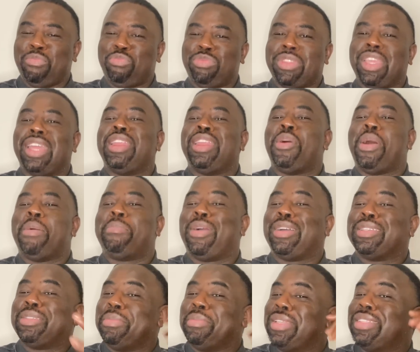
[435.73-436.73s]
You know I
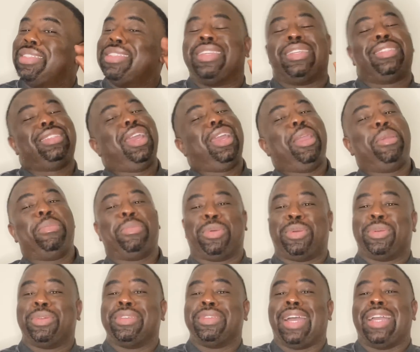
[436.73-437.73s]
brought something to the
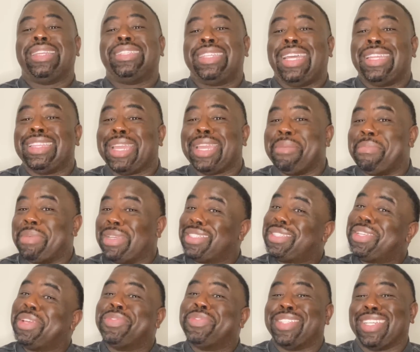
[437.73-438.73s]
table. I just had to get my
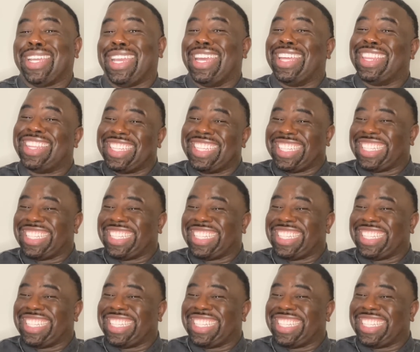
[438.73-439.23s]
stuff together.